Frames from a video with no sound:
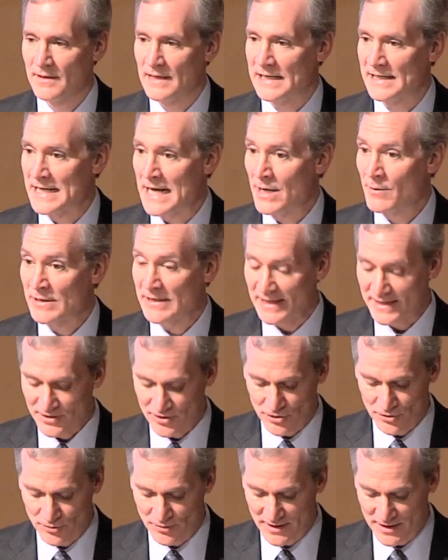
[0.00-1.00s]
And now I'd like
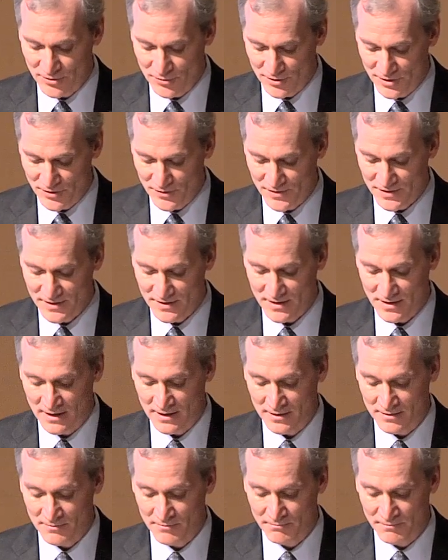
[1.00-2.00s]
to introduce
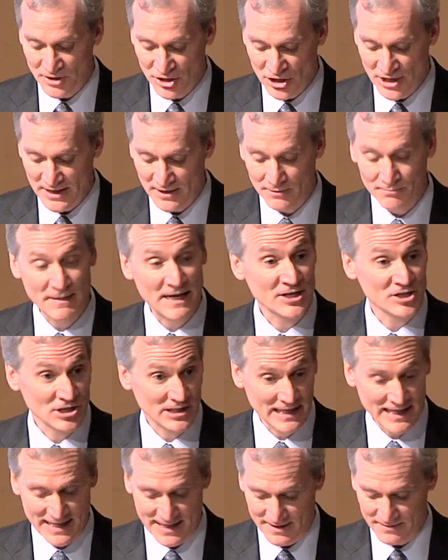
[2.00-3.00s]
Michelle
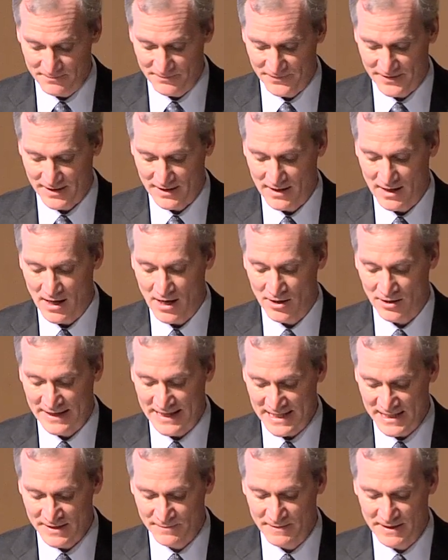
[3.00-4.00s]
Bachelet, our
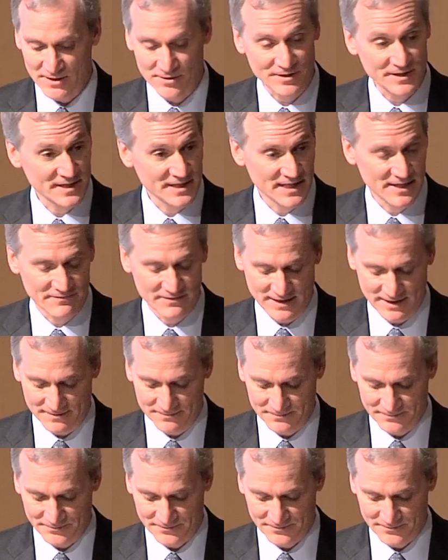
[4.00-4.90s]
guest speaker this evening.